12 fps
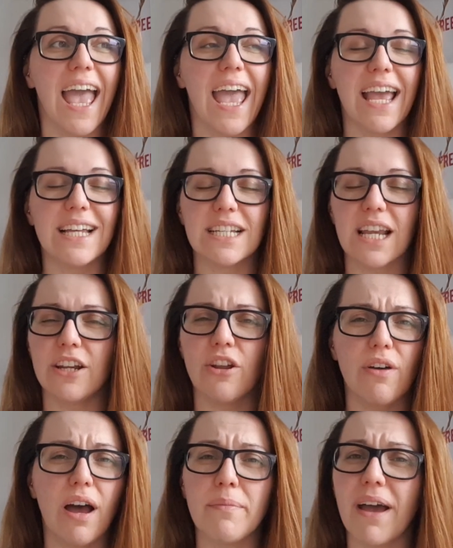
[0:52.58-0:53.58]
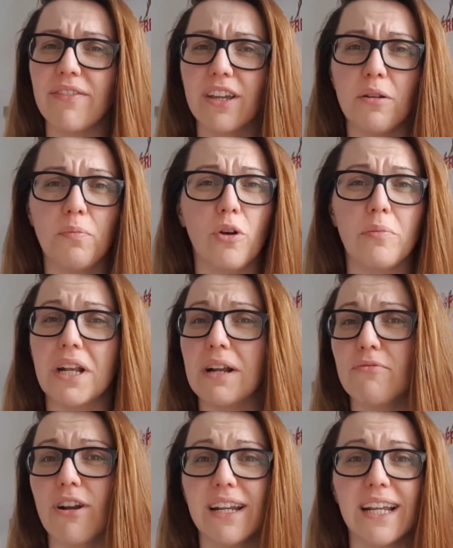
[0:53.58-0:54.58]
and I know I'm having an appointment and
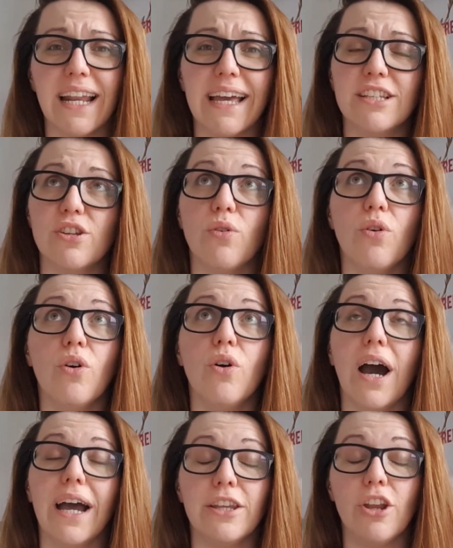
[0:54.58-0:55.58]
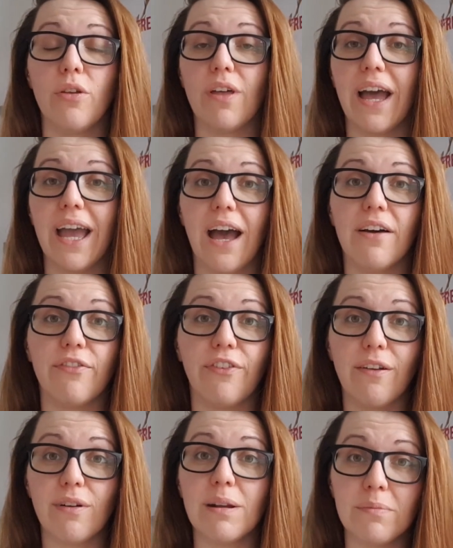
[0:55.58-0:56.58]
I'm running late, or I know that I have
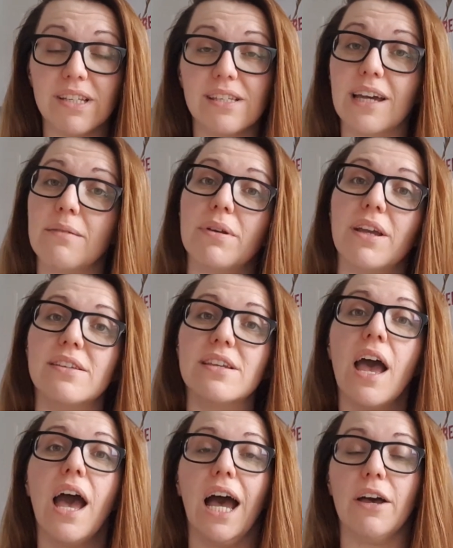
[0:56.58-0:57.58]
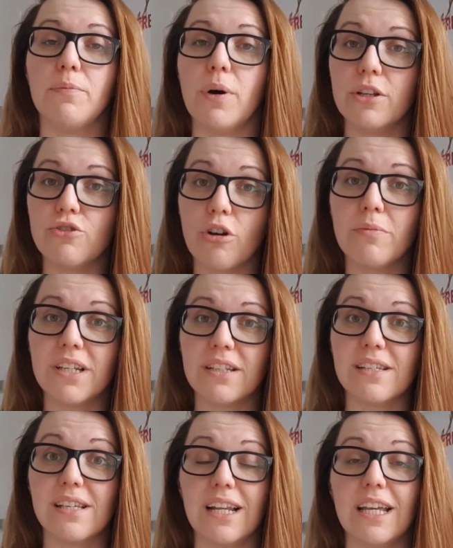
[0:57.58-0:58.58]
very limited time because I put Andromeda
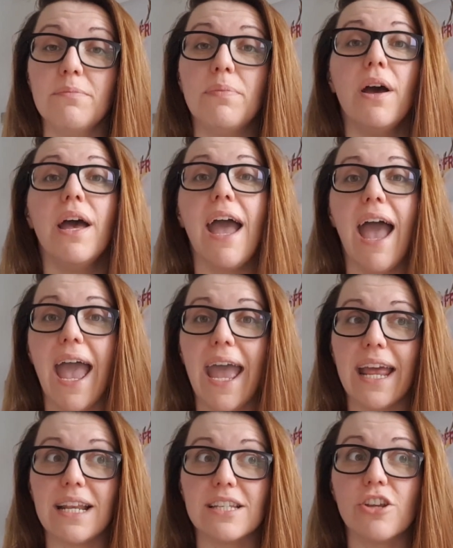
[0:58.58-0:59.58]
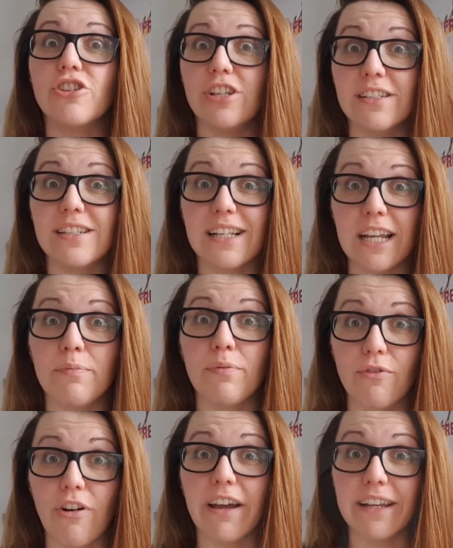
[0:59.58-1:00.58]
to sleep and she's asleep
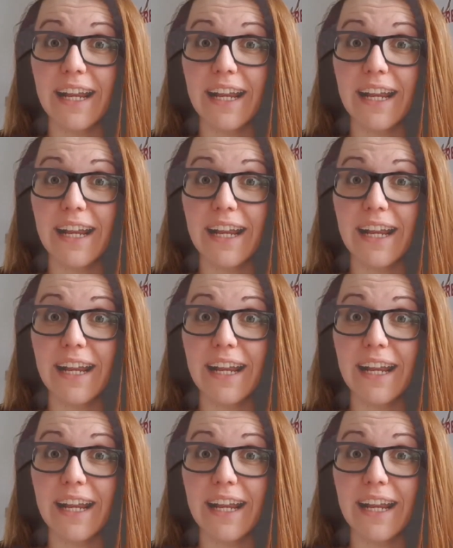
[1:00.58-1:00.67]
right